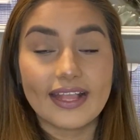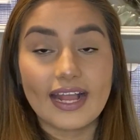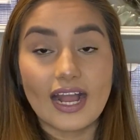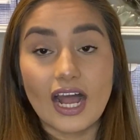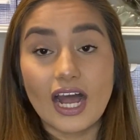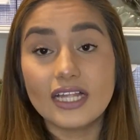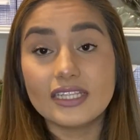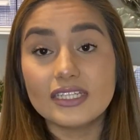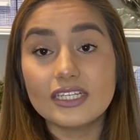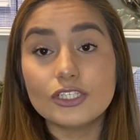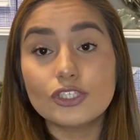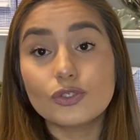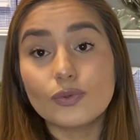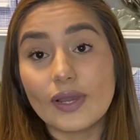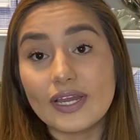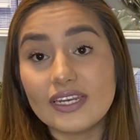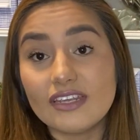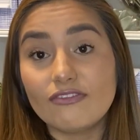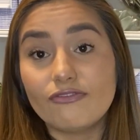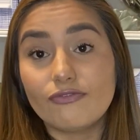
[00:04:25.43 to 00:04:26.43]
On the
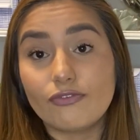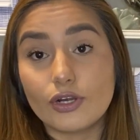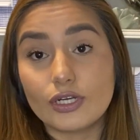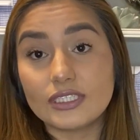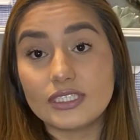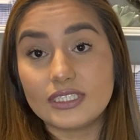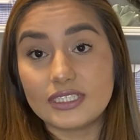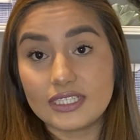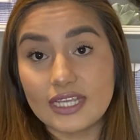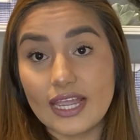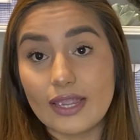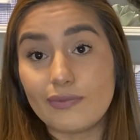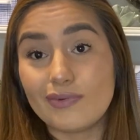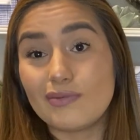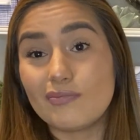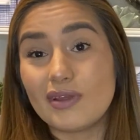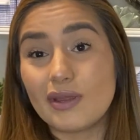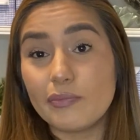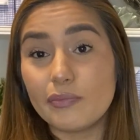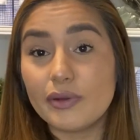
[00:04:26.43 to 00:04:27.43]
21st day,
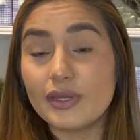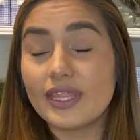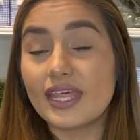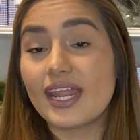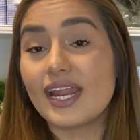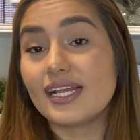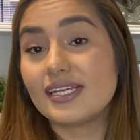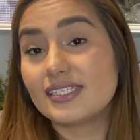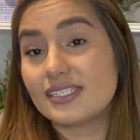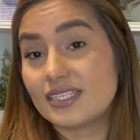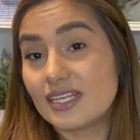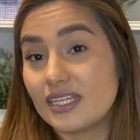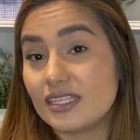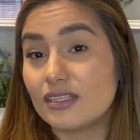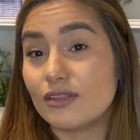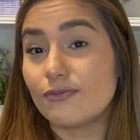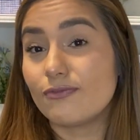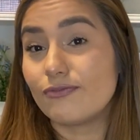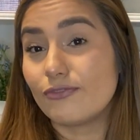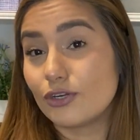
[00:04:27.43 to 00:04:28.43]
remember that I said
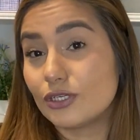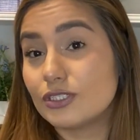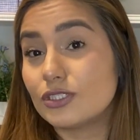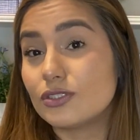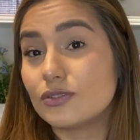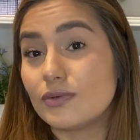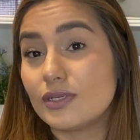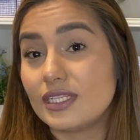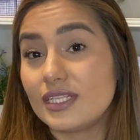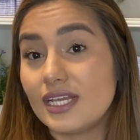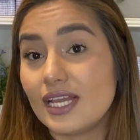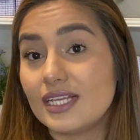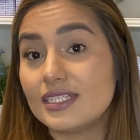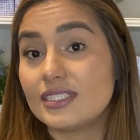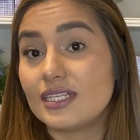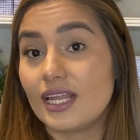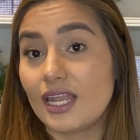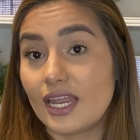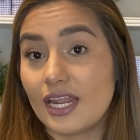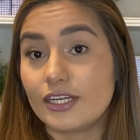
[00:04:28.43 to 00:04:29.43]
the first 3 days
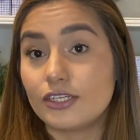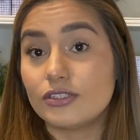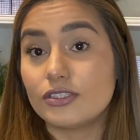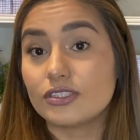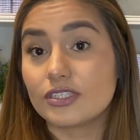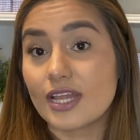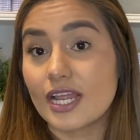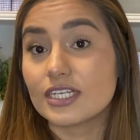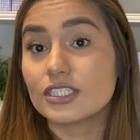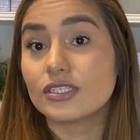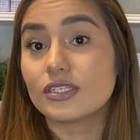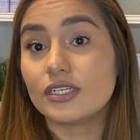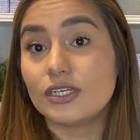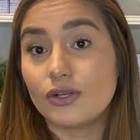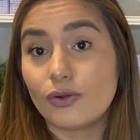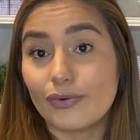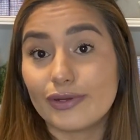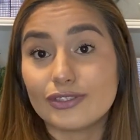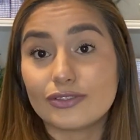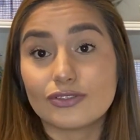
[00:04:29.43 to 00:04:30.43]
the lender is actually
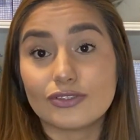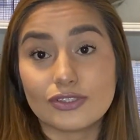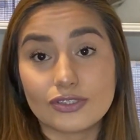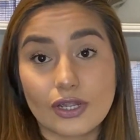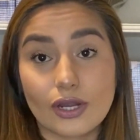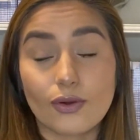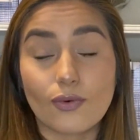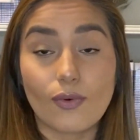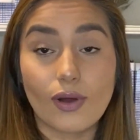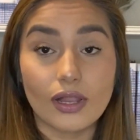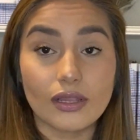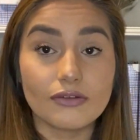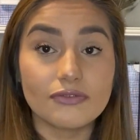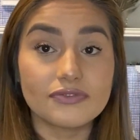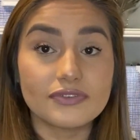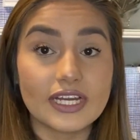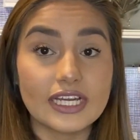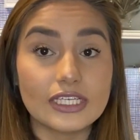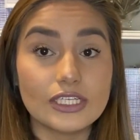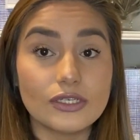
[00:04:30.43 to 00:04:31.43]
going to start
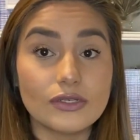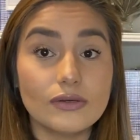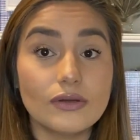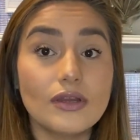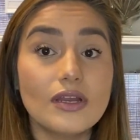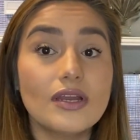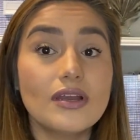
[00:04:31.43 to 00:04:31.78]
qualifying you.